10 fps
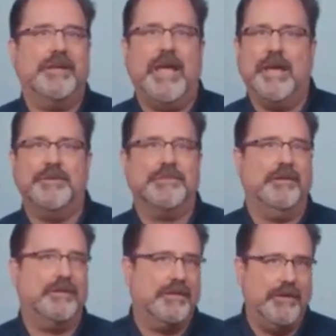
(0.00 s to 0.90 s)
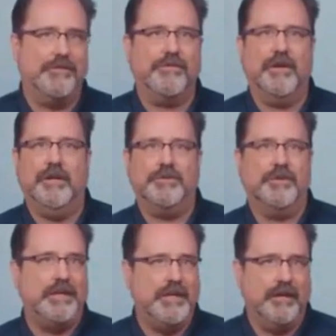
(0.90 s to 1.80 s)
Amazon CloudFront or
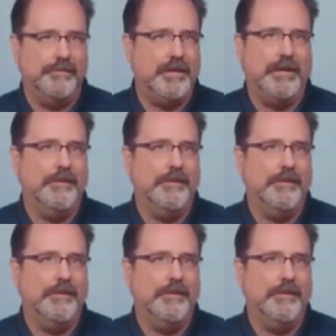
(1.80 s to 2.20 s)
ELB.